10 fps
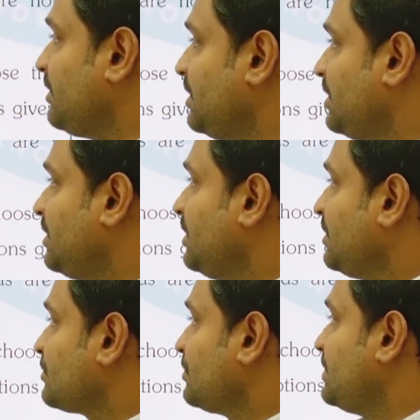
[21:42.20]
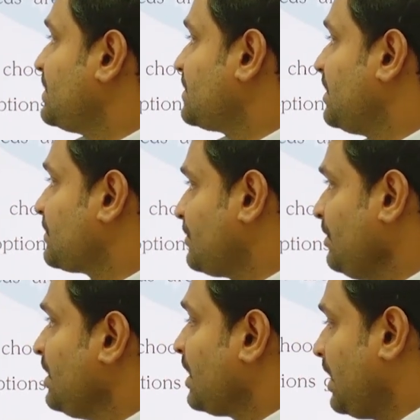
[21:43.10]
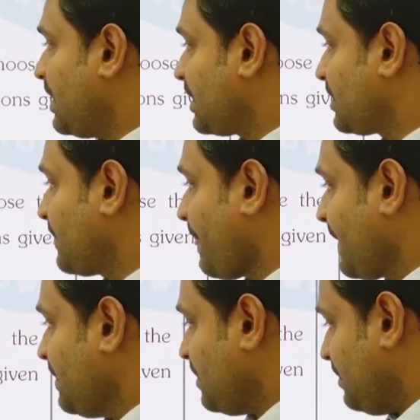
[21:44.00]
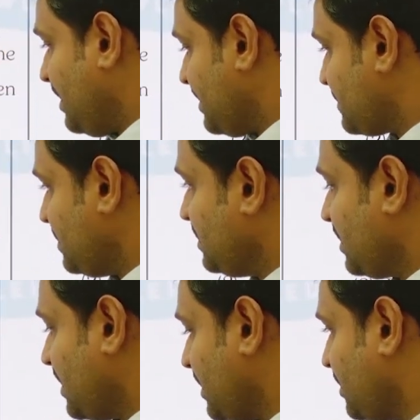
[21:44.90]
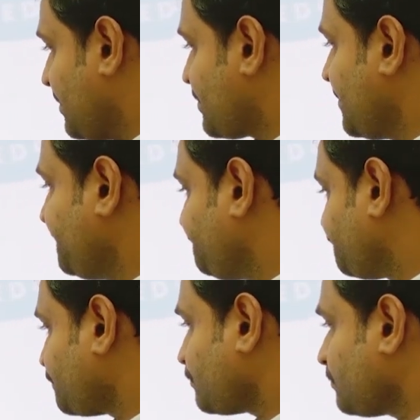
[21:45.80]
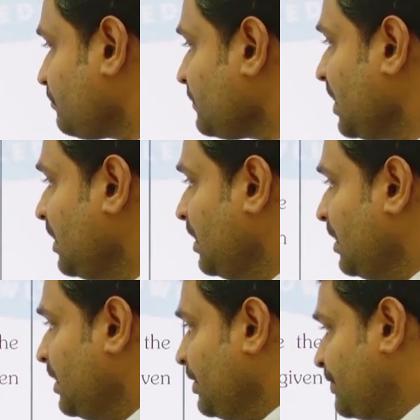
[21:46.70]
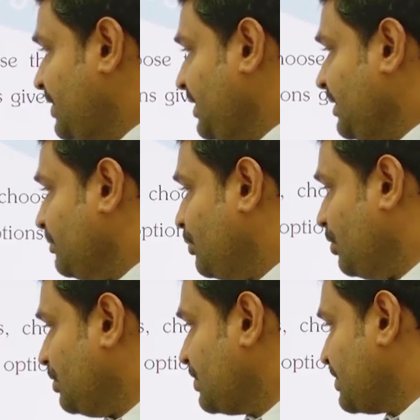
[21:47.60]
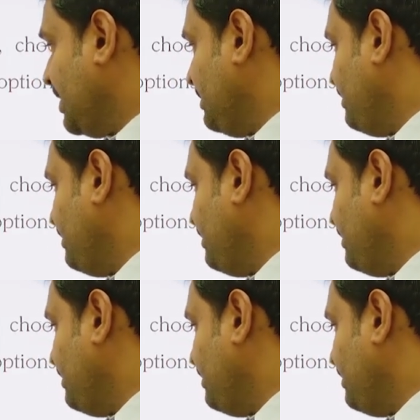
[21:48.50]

So this is also correct. Now let us see the correct option. You see, both statement 1